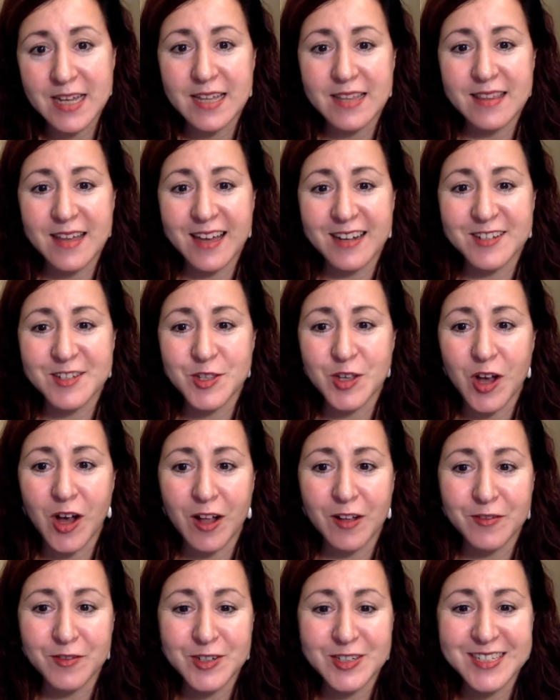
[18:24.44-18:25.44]
That is
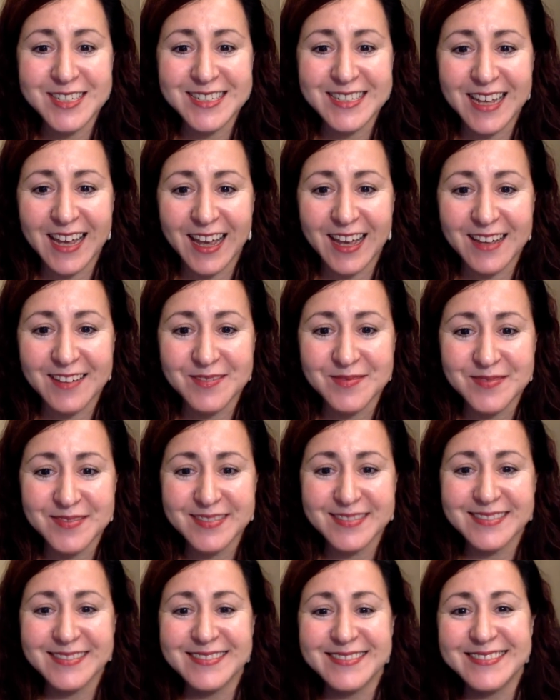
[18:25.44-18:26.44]
all for today.
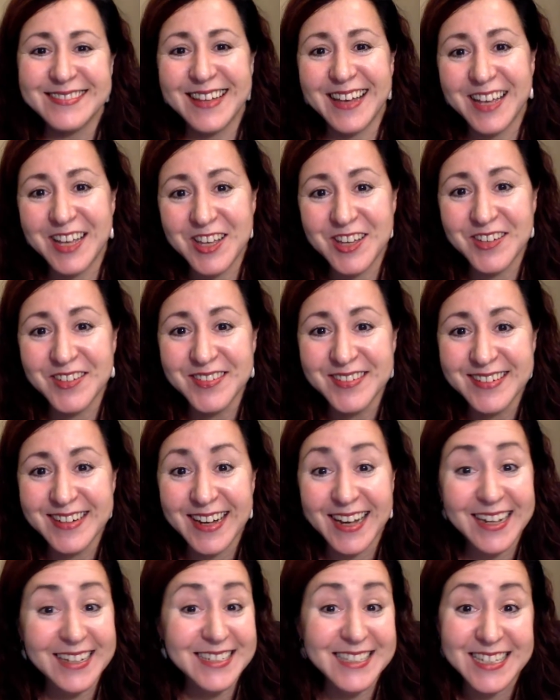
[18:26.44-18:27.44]
Thank you.
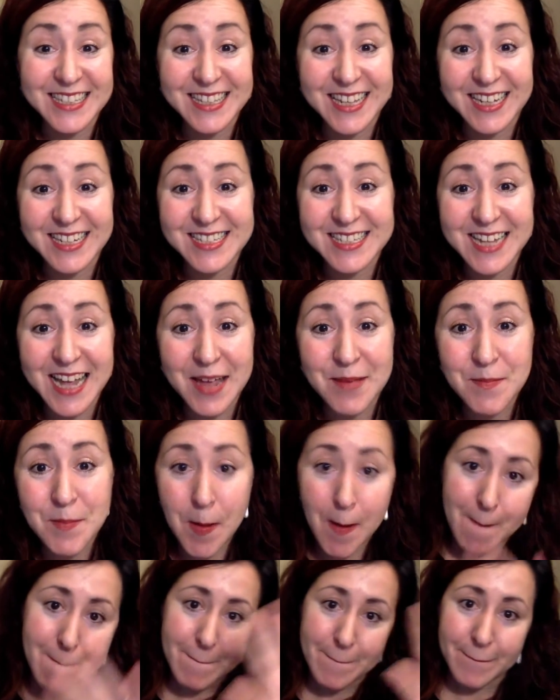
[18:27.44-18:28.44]
Until next time.
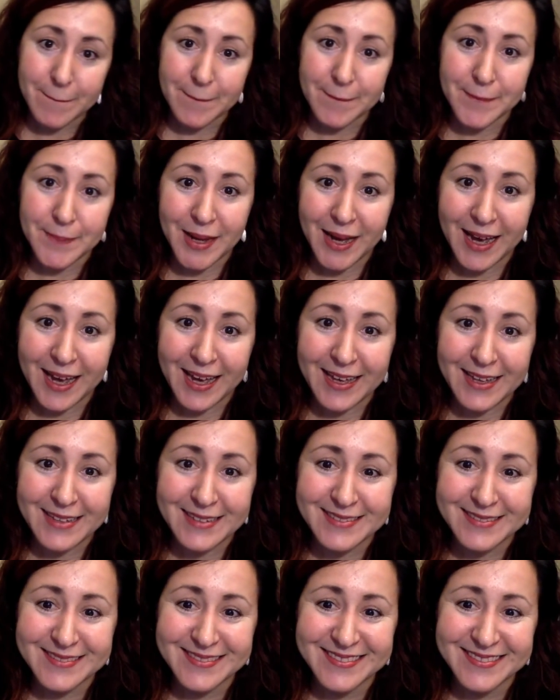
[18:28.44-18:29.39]
Bye.